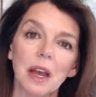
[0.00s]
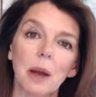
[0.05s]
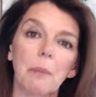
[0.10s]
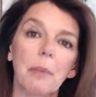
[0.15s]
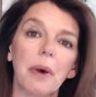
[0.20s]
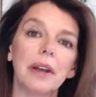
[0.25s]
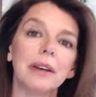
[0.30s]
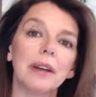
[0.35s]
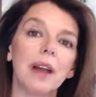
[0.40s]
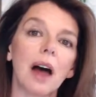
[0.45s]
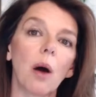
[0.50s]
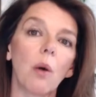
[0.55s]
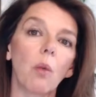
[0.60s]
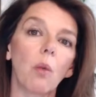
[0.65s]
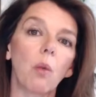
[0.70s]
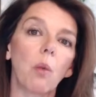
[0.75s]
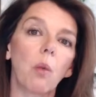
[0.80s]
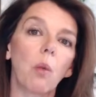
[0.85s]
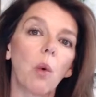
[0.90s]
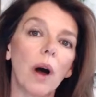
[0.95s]
but not
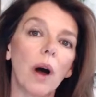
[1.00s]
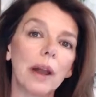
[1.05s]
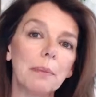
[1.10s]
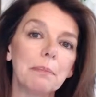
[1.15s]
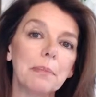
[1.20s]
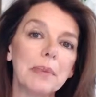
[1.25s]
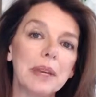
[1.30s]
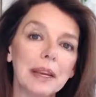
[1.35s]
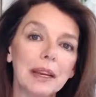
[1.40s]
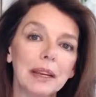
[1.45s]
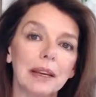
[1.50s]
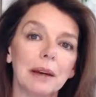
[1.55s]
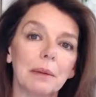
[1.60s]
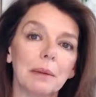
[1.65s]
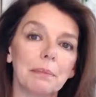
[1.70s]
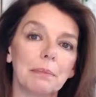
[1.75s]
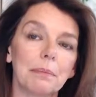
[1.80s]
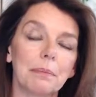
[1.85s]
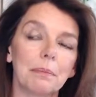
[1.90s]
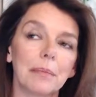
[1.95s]
one
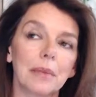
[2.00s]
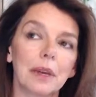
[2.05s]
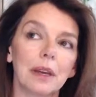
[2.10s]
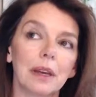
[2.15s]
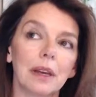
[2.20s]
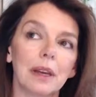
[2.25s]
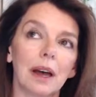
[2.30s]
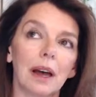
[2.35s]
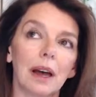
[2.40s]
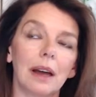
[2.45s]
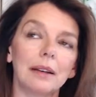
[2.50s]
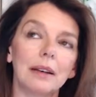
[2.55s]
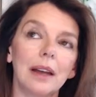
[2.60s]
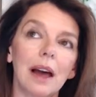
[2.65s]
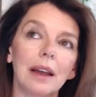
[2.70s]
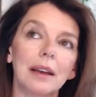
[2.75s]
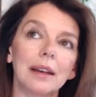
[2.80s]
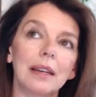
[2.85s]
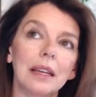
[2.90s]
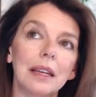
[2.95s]
medium
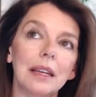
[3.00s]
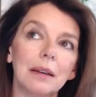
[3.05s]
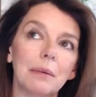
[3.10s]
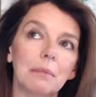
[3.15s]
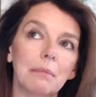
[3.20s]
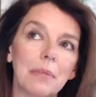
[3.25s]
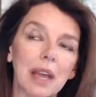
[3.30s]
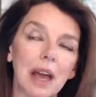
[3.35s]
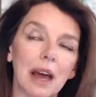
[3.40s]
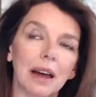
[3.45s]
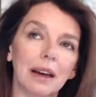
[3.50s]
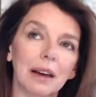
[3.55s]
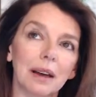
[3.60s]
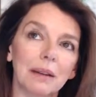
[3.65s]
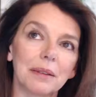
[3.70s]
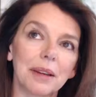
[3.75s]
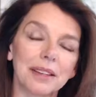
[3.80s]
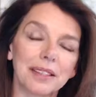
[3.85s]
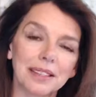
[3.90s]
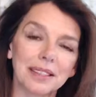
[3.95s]
a
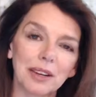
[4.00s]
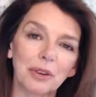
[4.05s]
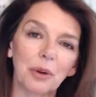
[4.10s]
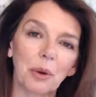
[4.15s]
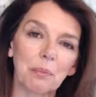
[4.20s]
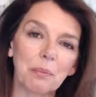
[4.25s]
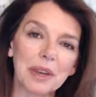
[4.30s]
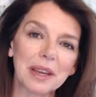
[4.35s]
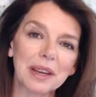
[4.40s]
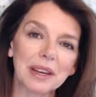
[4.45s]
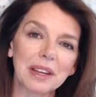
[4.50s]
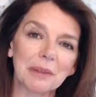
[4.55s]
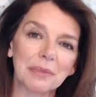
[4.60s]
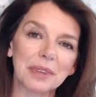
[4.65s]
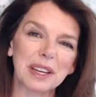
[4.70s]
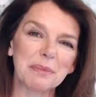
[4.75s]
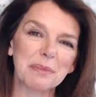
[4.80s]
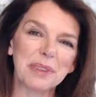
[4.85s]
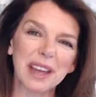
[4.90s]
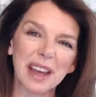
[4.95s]
single medium
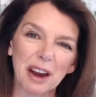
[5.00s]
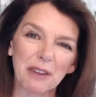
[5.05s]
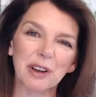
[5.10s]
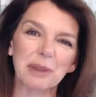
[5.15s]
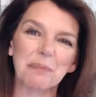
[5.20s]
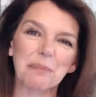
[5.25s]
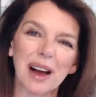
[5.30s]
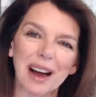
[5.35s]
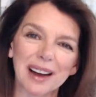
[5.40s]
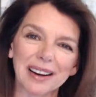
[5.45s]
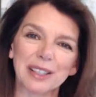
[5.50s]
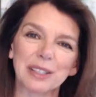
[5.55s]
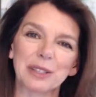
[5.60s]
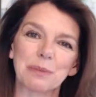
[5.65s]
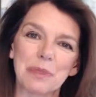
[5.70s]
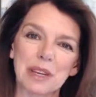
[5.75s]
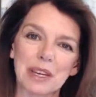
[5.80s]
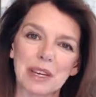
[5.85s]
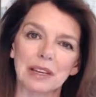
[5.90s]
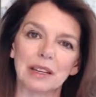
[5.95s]
can be everybody's
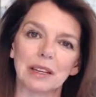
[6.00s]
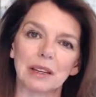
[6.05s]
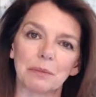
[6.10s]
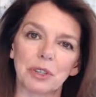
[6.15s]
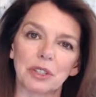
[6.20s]
medium.